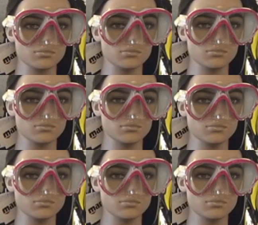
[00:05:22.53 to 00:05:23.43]

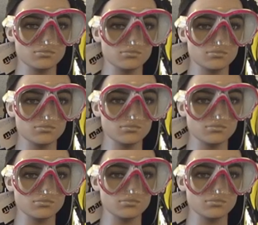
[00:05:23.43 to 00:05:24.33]

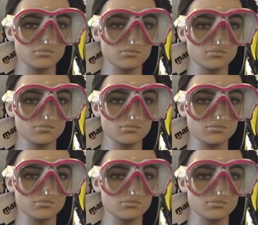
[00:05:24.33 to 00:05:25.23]

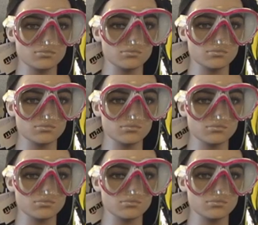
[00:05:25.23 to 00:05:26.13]

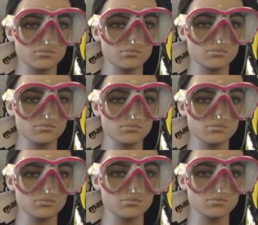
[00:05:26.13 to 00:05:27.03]

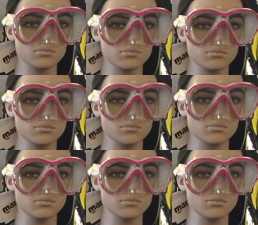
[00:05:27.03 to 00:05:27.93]

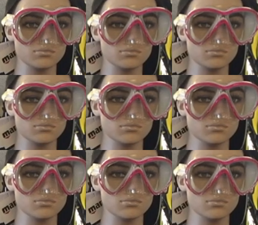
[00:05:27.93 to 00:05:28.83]

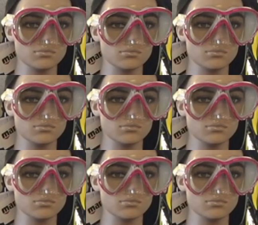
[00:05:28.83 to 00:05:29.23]
The person shown says nothing.